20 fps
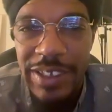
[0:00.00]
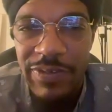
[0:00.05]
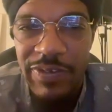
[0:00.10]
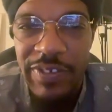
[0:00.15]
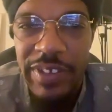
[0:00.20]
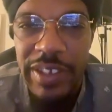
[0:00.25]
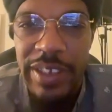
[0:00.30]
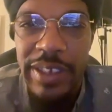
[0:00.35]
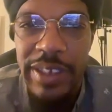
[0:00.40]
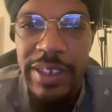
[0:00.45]

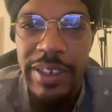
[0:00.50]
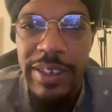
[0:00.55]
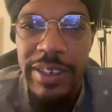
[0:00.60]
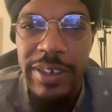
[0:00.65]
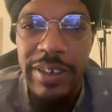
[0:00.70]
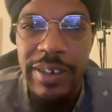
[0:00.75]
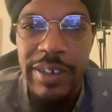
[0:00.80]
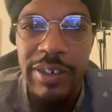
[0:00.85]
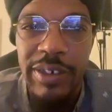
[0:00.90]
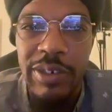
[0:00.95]
fee
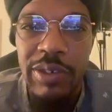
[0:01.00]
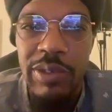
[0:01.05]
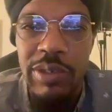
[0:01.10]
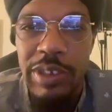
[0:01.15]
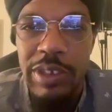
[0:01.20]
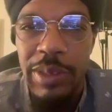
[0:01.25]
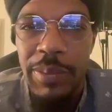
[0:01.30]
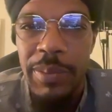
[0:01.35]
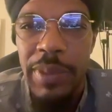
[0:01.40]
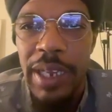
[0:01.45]
to use
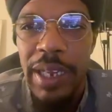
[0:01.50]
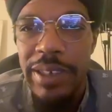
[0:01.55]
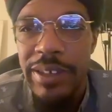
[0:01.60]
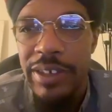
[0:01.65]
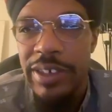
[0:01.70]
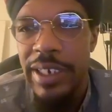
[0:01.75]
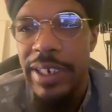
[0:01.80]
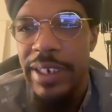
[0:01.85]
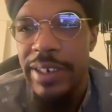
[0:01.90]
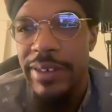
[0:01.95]
the
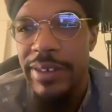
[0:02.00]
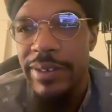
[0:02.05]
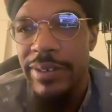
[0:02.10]
blockchain.